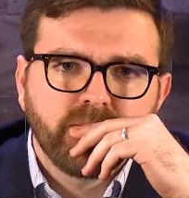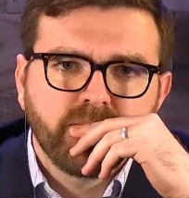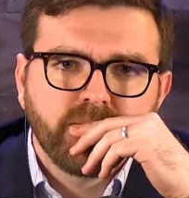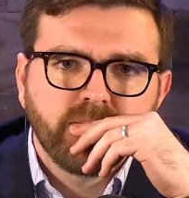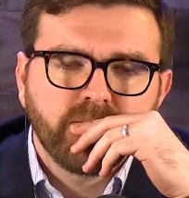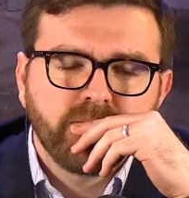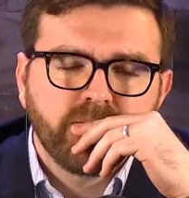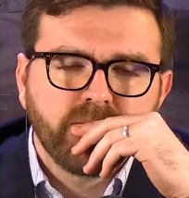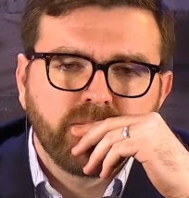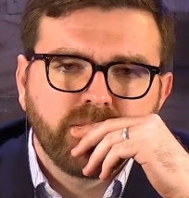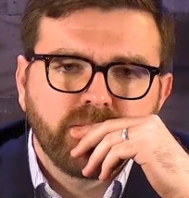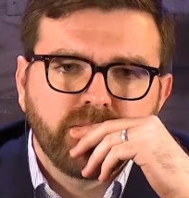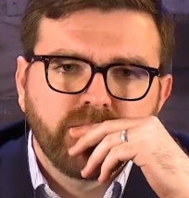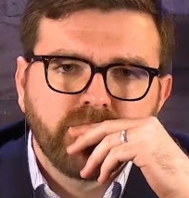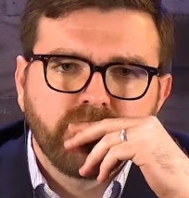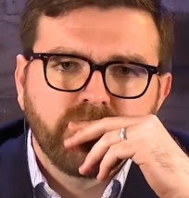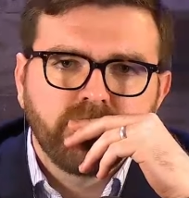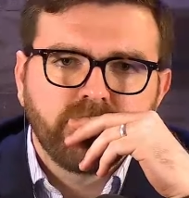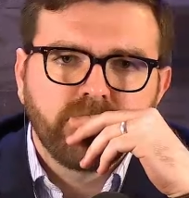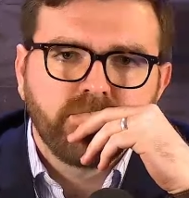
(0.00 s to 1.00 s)

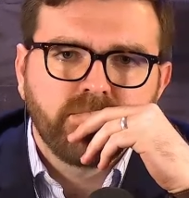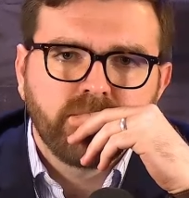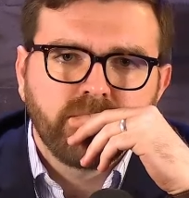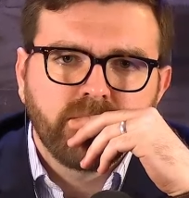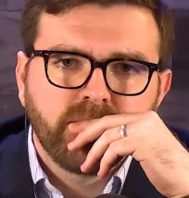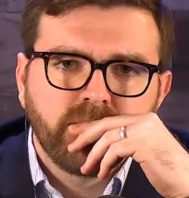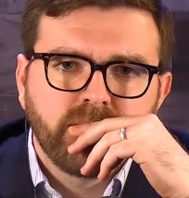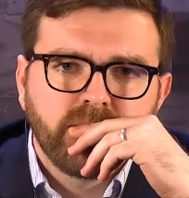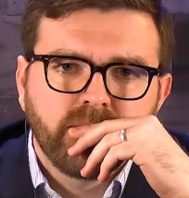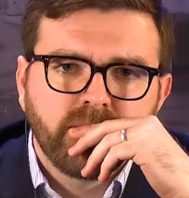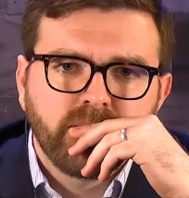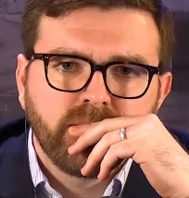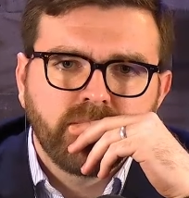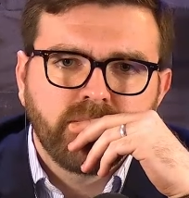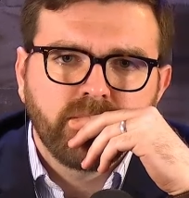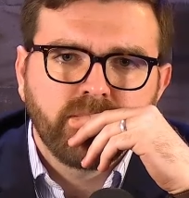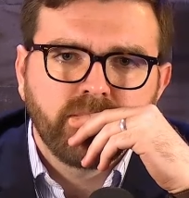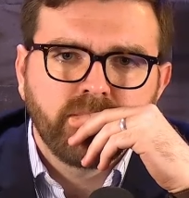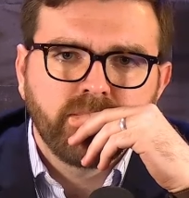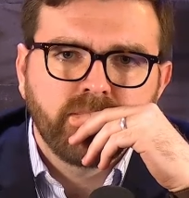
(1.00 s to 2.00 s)

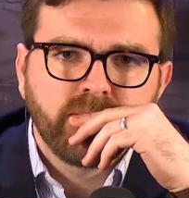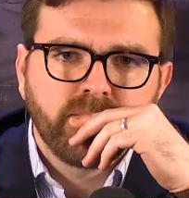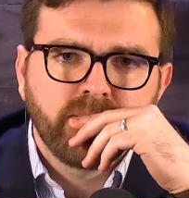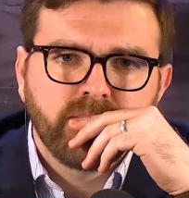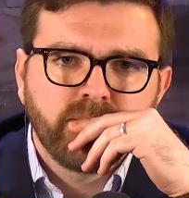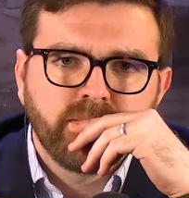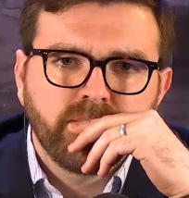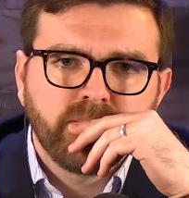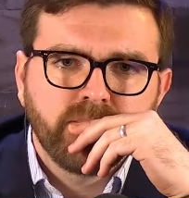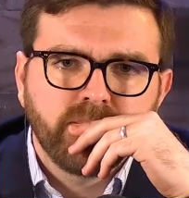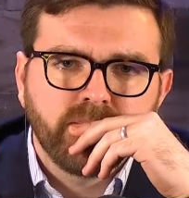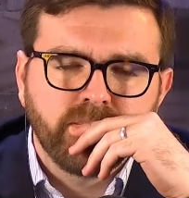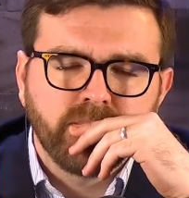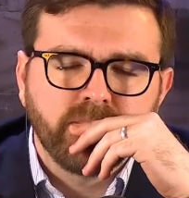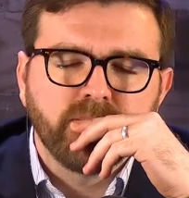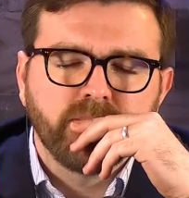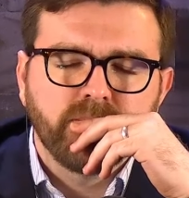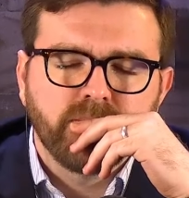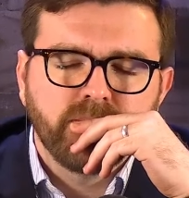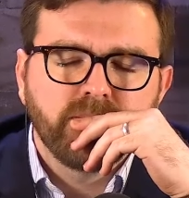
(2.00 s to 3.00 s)

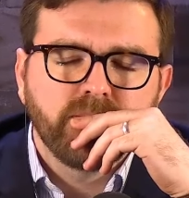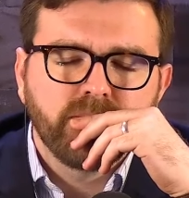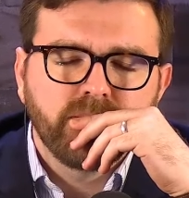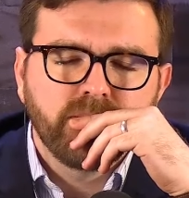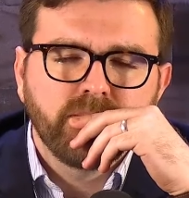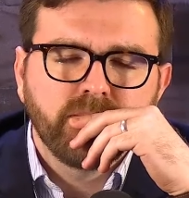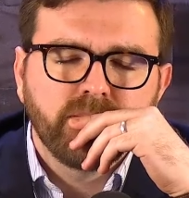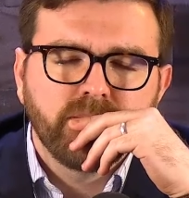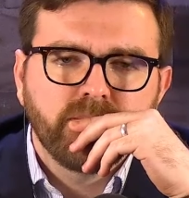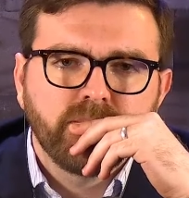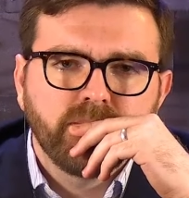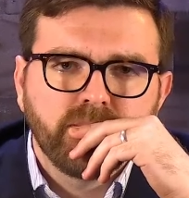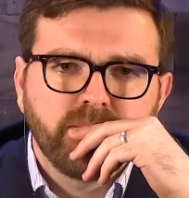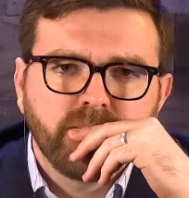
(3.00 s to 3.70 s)
This person isn't speaking.